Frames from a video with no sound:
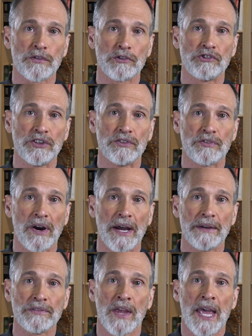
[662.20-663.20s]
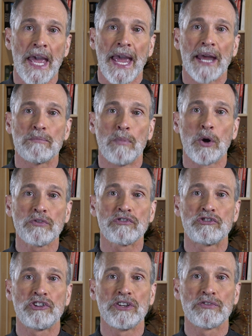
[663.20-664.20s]
for gene drives, and most
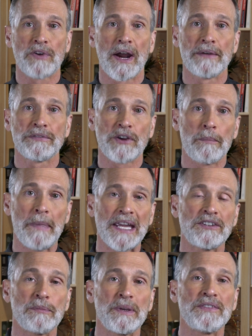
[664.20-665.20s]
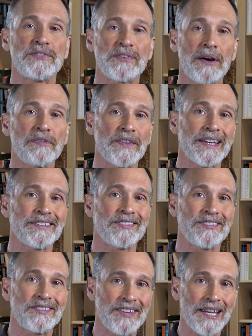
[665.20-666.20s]
gene drives are made to be
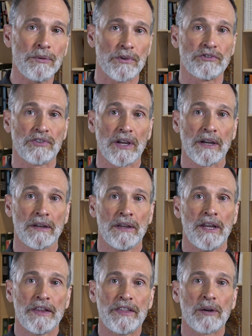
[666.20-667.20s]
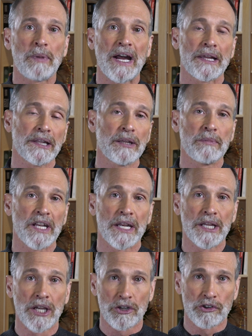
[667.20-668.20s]
self-extinguishing, thereby
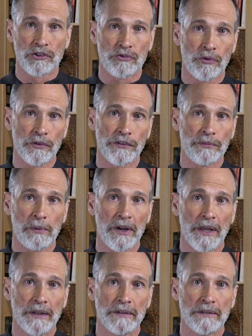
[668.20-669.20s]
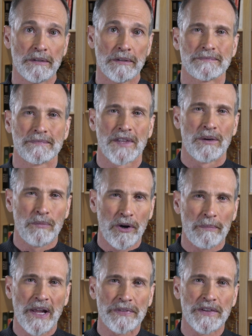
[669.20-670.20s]
eliminating uncontrolled spread. More
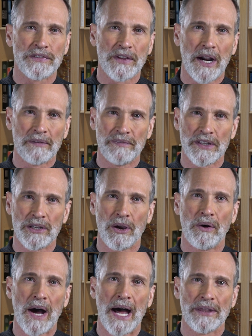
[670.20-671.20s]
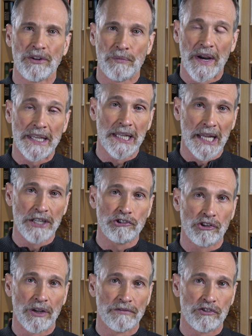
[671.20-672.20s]
about this in our video on the
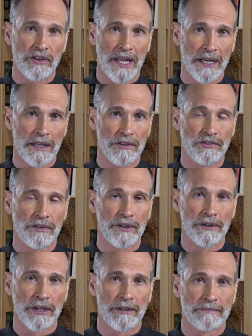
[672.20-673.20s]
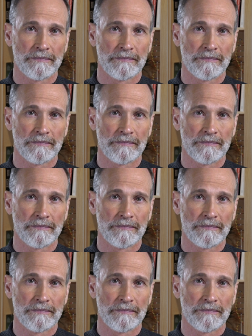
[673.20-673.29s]
regulation of genetic engineering.